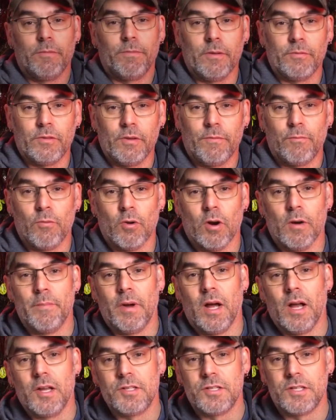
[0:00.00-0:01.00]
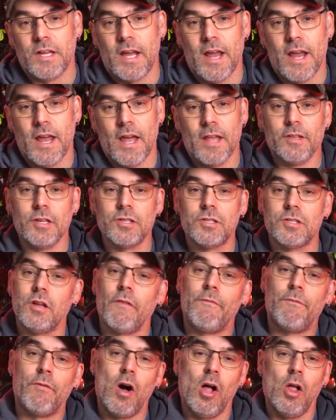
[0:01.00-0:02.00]
with 54 Bust, and
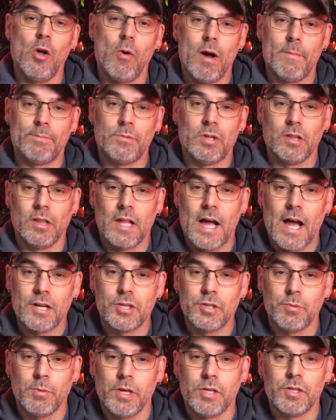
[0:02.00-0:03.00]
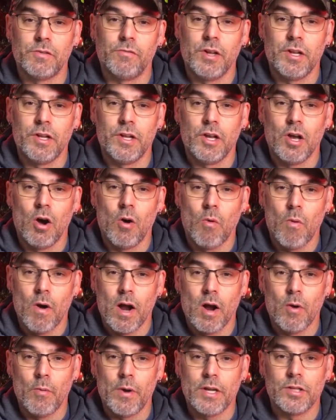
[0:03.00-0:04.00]
this is a follow-up to last week's video
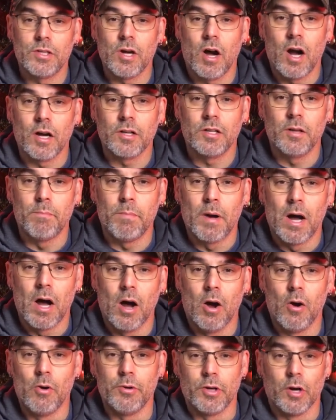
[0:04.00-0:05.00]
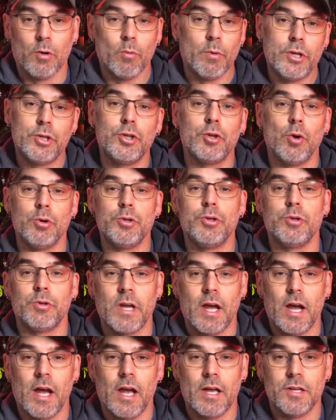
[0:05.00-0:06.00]
where we talked about, or we showed you
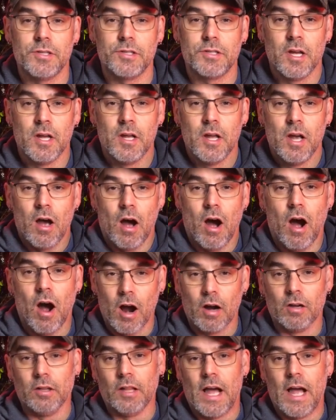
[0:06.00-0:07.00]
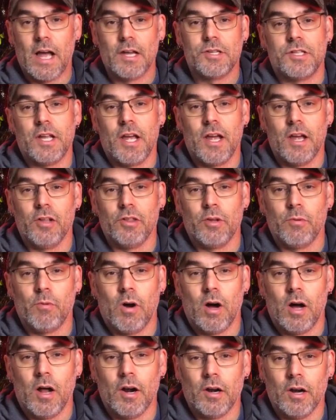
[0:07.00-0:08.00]
guys, our last day on the
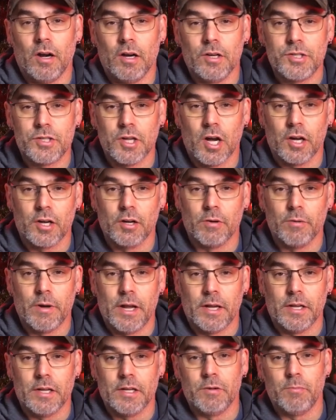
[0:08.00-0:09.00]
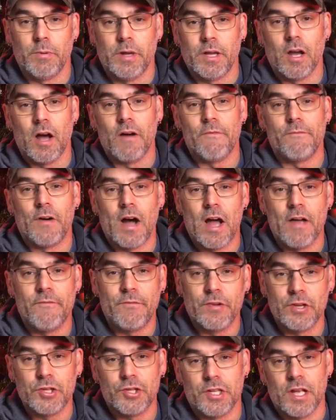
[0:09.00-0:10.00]
water, sucker rigging. We got
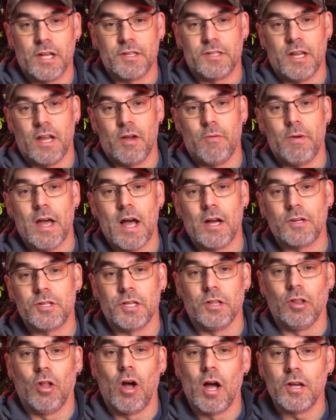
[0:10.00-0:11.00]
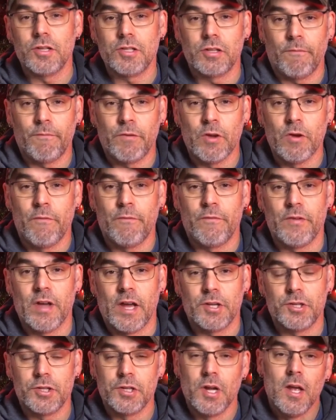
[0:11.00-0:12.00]
five fish that day. We actually lost a few
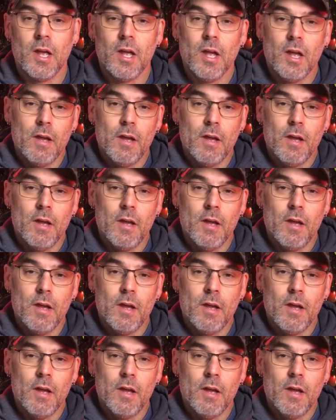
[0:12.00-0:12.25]
fish,